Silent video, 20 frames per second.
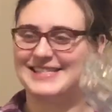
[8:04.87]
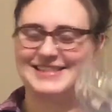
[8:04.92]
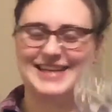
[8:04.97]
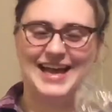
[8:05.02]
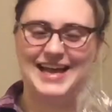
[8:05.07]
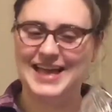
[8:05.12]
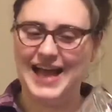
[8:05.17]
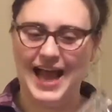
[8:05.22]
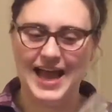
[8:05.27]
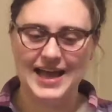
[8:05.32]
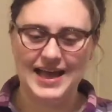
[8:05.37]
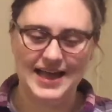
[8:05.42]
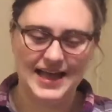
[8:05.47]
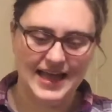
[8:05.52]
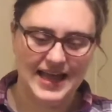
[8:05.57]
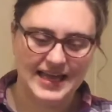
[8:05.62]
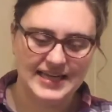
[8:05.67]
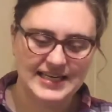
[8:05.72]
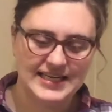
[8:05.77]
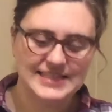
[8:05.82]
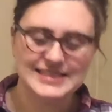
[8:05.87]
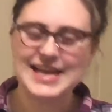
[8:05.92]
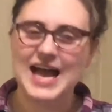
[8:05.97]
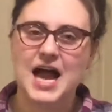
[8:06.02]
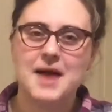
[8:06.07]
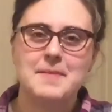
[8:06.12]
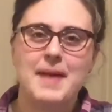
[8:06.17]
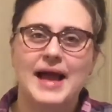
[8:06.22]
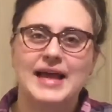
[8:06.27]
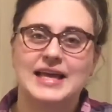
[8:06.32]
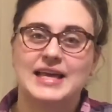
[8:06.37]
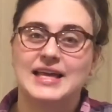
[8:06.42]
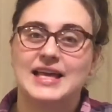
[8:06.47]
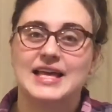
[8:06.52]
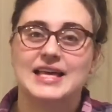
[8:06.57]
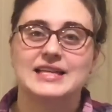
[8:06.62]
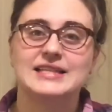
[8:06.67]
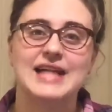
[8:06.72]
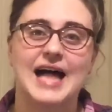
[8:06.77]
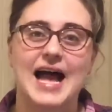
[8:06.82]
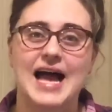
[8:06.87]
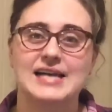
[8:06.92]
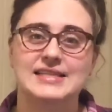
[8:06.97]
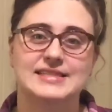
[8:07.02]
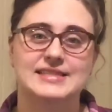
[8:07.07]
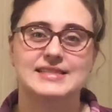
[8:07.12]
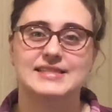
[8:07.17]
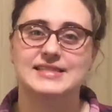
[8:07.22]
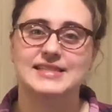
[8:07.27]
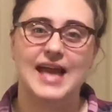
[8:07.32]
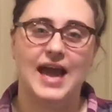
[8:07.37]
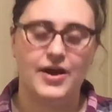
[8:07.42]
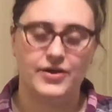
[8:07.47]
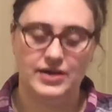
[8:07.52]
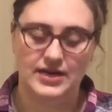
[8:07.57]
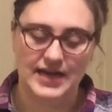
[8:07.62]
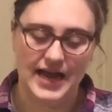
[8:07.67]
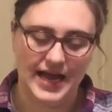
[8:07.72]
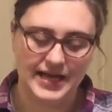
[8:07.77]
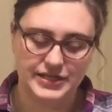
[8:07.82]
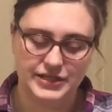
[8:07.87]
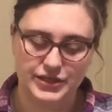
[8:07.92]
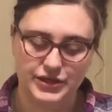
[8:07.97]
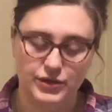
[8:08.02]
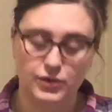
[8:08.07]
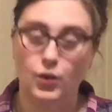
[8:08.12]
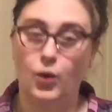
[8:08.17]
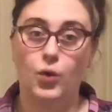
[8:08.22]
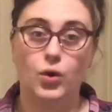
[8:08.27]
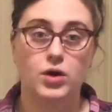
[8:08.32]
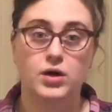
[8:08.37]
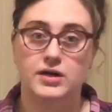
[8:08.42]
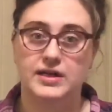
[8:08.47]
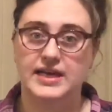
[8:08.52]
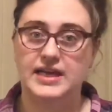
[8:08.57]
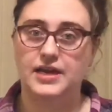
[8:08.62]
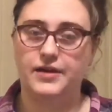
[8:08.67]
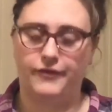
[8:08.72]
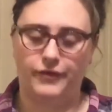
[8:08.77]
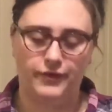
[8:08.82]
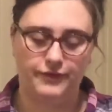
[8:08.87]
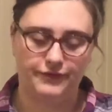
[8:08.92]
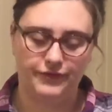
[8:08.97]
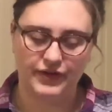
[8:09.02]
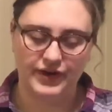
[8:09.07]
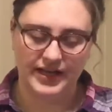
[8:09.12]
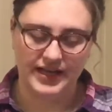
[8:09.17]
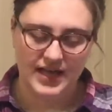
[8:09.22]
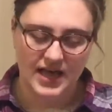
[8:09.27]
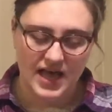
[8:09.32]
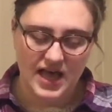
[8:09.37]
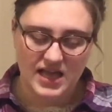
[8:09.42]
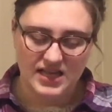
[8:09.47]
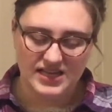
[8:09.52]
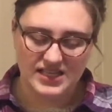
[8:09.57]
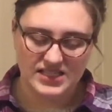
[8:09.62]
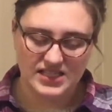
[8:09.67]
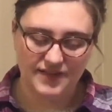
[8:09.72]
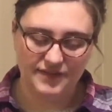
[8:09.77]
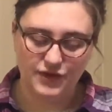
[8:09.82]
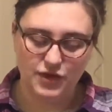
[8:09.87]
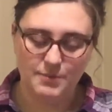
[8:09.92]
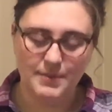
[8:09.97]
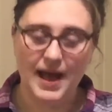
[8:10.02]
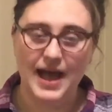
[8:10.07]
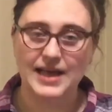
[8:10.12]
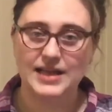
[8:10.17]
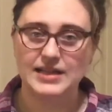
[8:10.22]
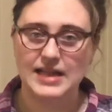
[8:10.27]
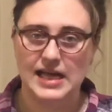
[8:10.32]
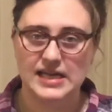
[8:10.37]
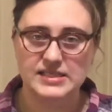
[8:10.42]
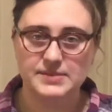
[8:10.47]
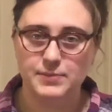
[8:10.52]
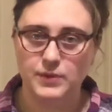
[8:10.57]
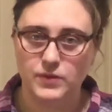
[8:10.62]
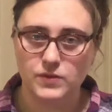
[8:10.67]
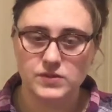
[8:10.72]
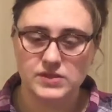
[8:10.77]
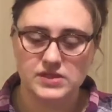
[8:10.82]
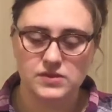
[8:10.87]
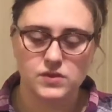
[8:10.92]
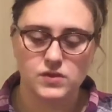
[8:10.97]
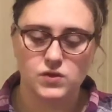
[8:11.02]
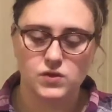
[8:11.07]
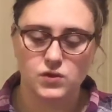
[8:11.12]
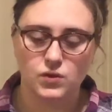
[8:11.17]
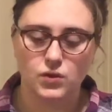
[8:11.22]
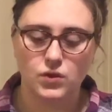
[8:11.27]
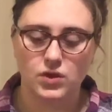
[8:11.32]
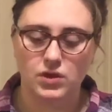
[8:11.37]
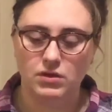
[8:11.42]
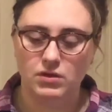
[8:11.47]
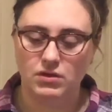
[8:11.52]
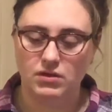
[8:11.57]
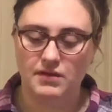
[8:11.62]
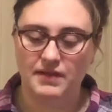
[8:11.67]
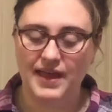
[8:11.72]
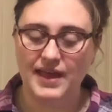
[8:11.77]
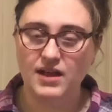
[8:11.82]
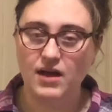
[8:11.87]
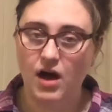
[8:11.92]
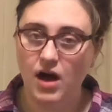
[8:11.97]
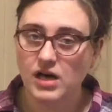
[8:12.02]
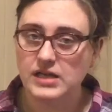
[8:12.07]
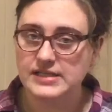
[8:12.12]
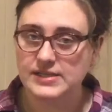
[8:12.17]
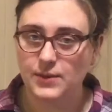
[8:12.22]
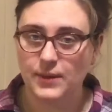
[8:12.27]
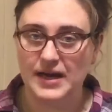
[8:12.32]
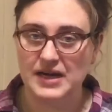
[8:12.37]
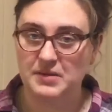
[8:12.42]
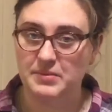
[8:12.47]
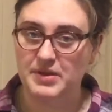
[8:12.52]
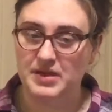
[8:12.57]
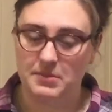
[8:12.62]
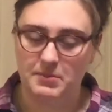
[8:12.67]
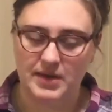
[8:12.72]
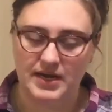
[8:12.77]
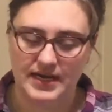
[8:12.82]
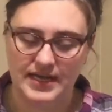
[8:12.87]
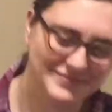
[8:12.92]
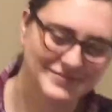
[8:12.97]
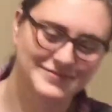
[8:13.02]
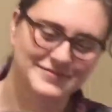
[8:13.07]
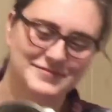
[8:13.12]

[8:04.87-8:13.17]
Like anytime I can get glass discounted, I do, or get it for free. Because if you buy glass bowls in the store, they cost quite a bit of money.